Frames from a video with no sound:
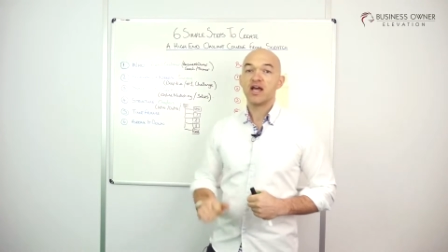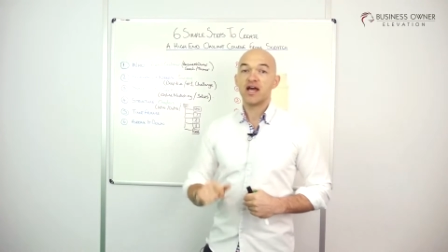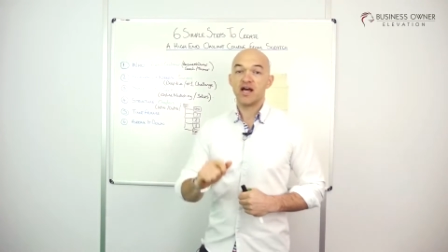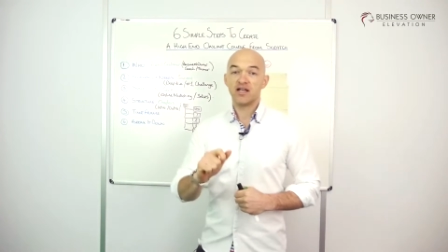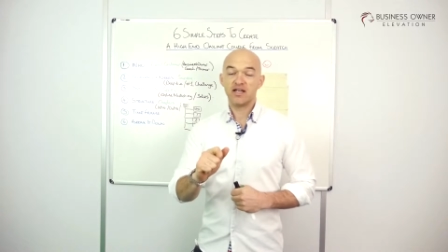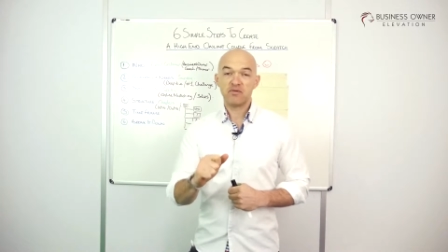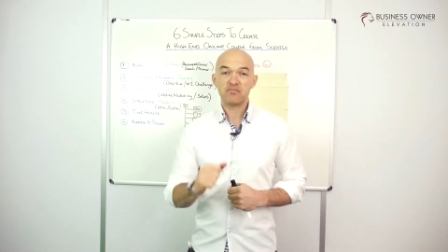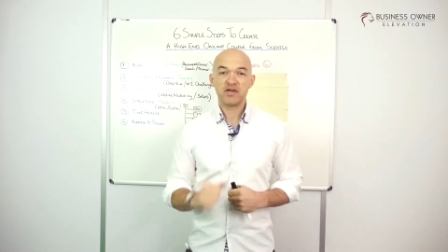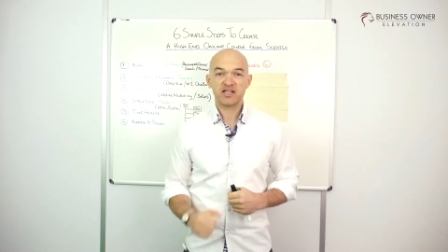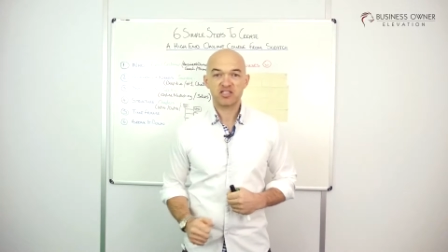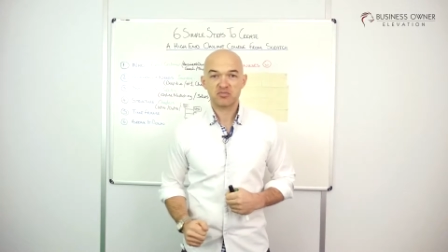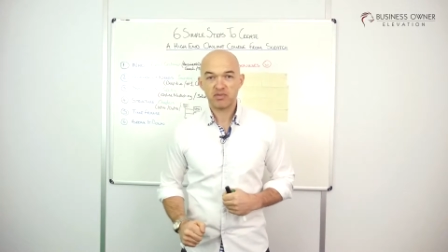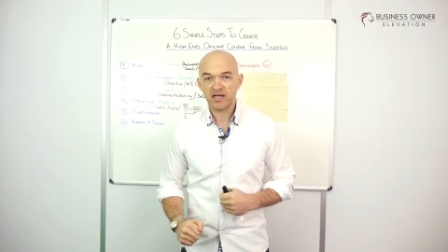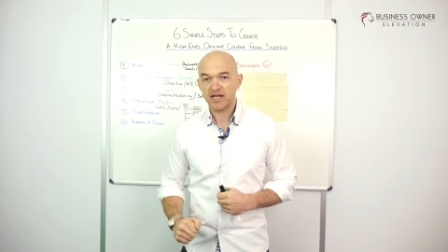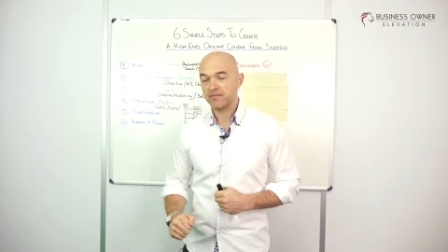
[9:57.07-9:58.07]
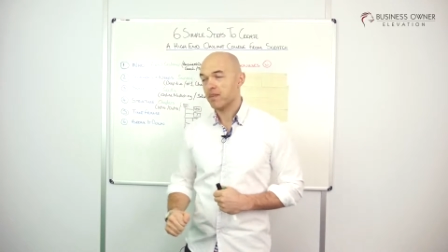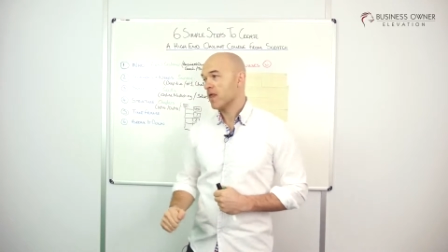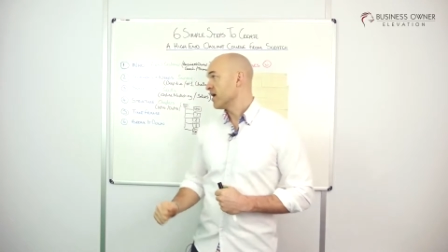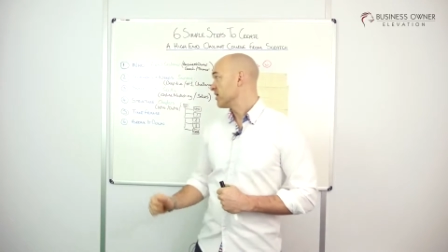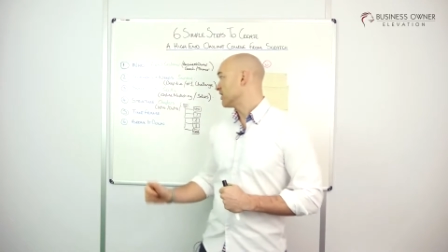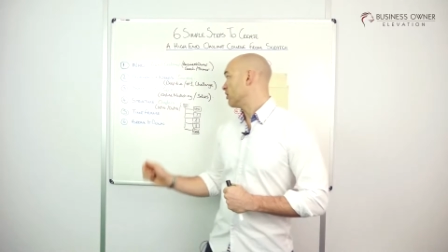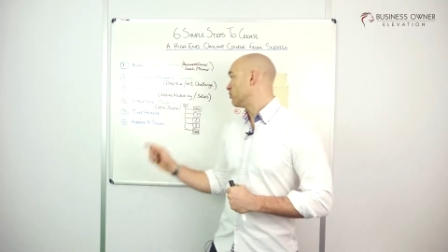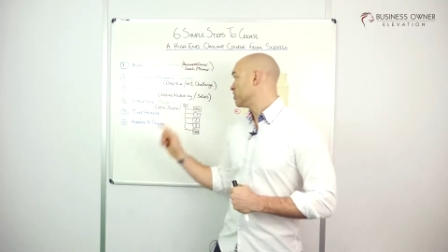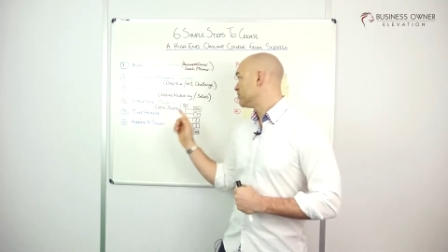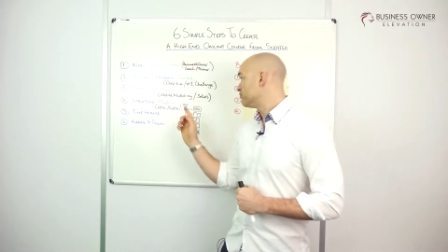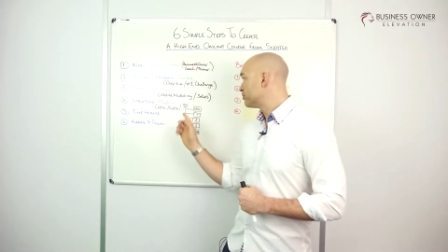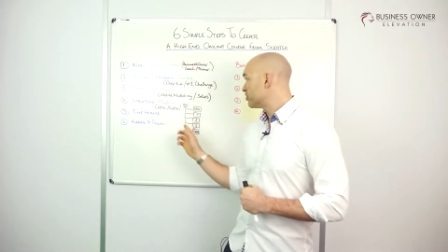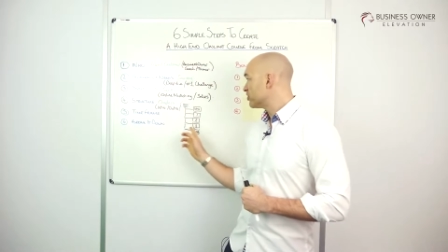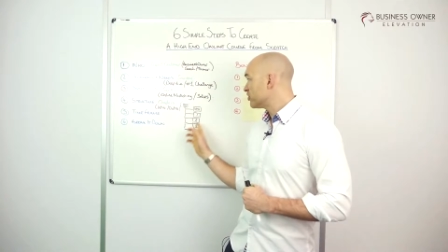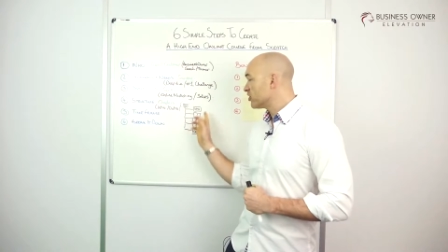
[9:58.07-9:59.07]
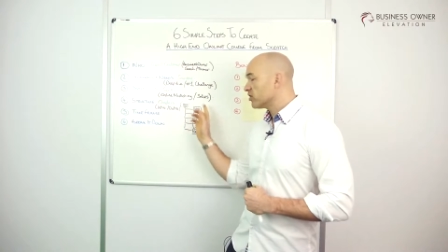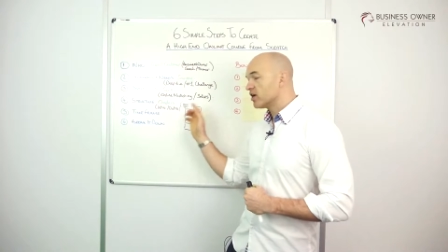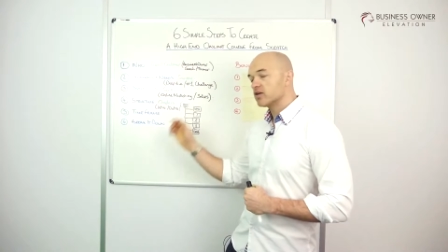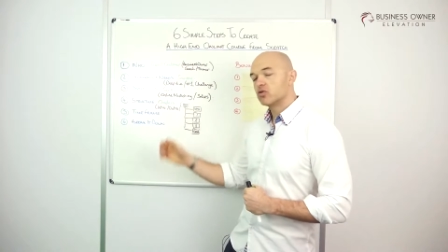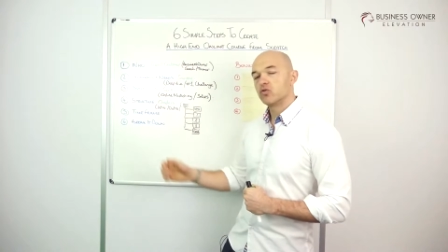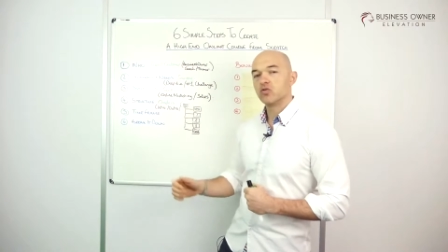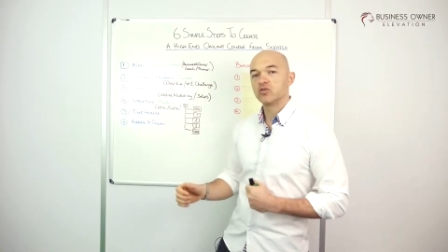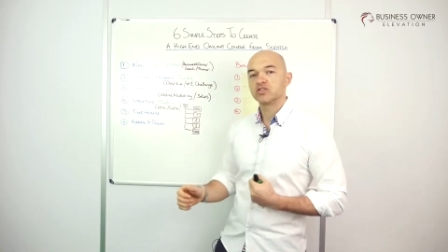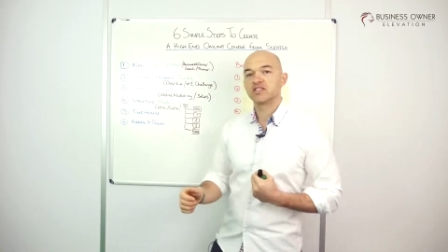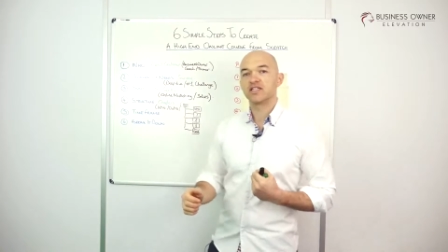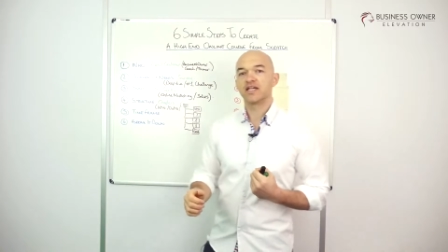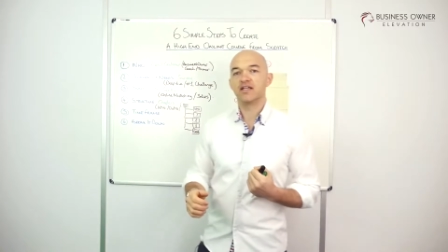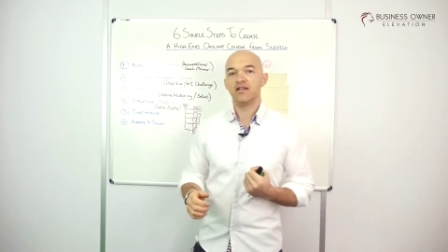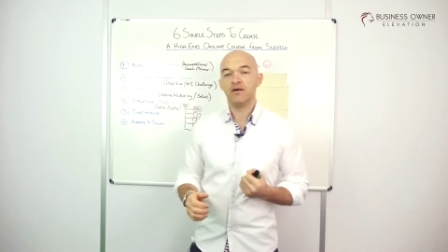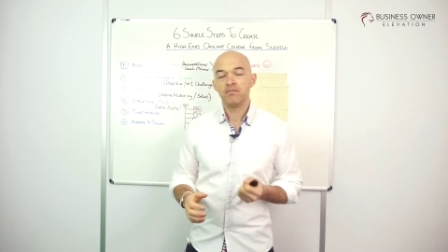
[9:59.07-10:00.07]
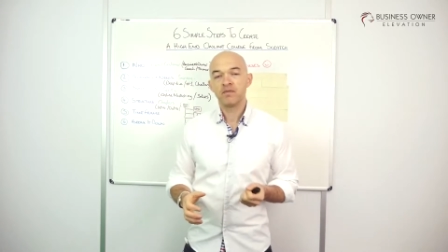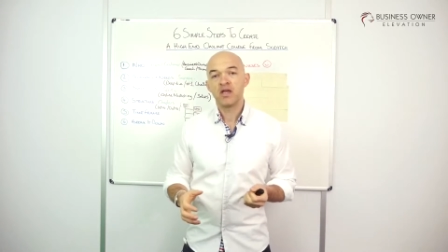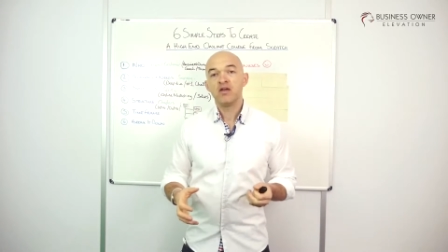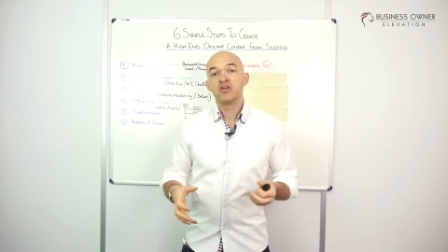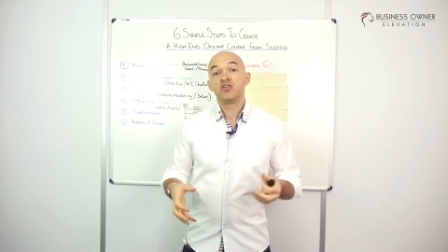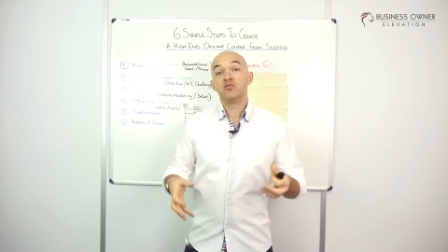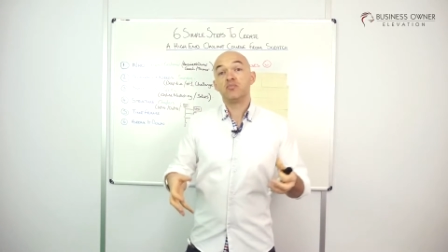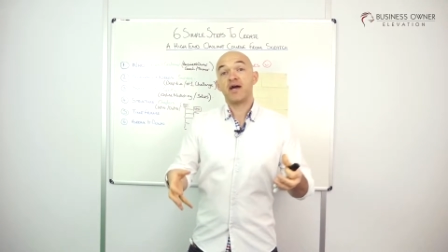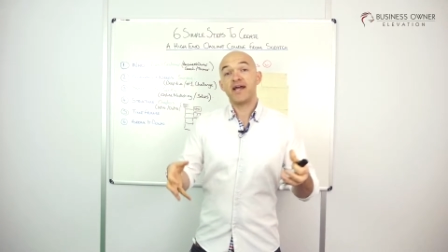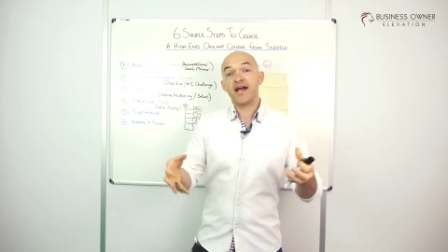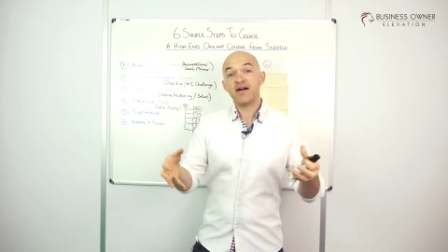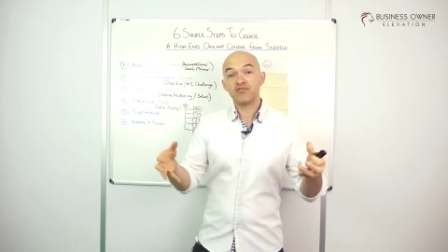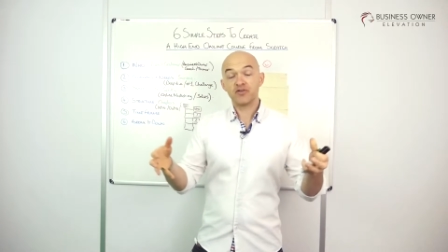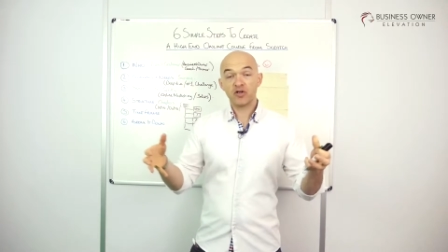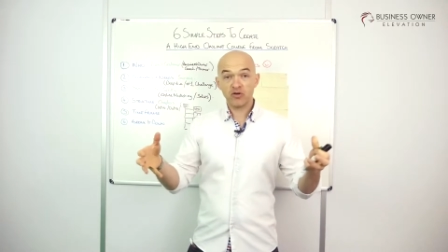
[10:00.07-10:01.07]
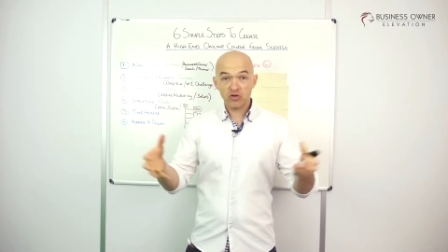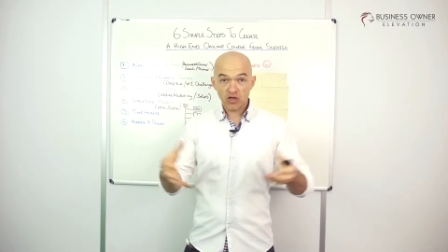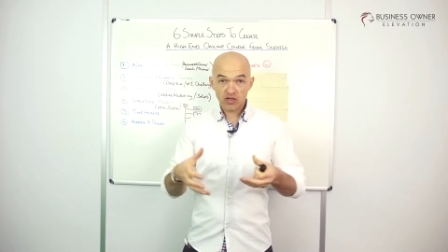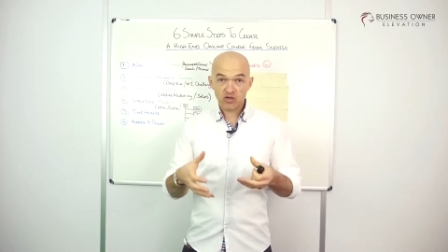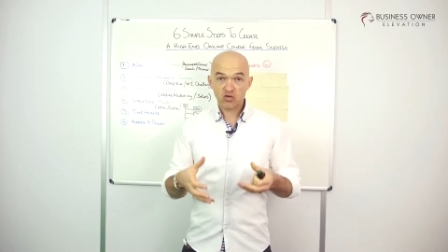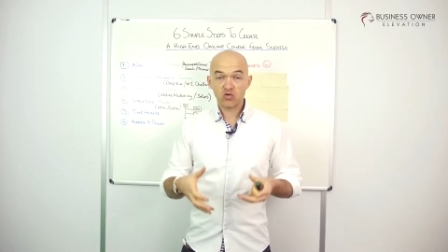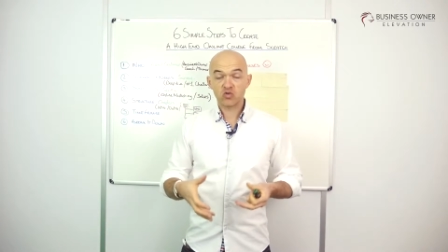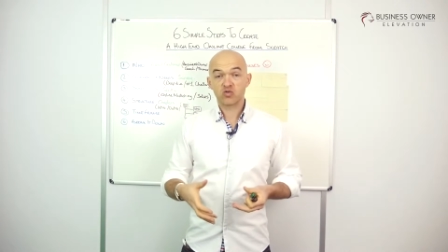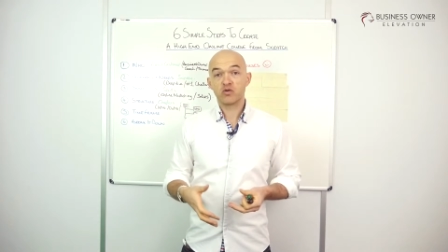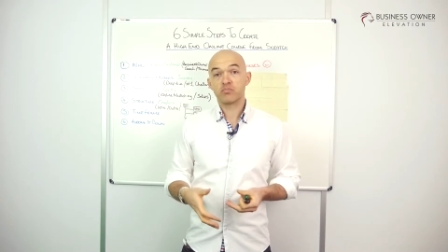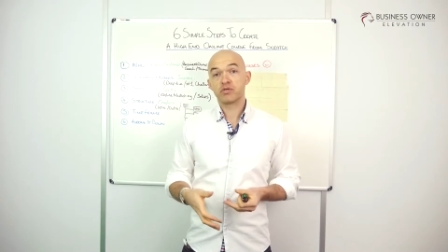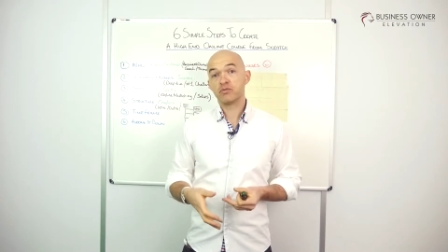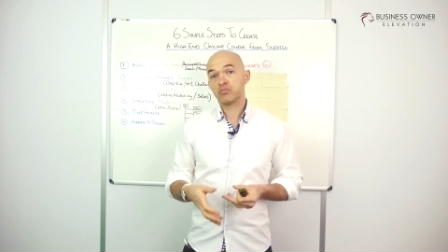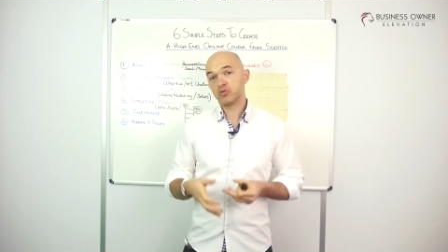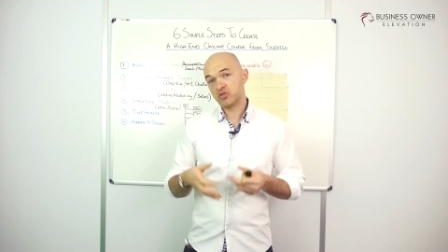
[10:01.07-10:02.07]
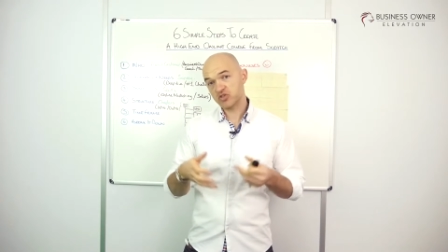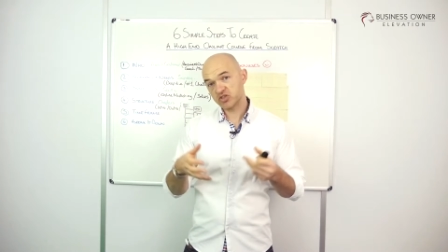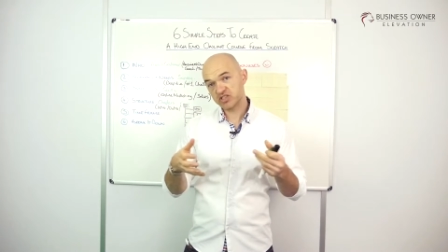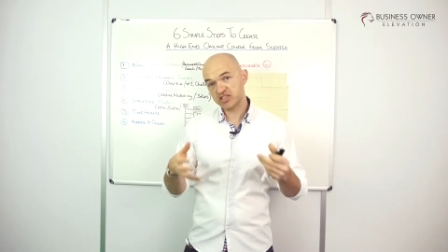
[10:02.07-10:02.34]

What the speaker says: And let me explain that when you put an online course together, you may have an online course where people just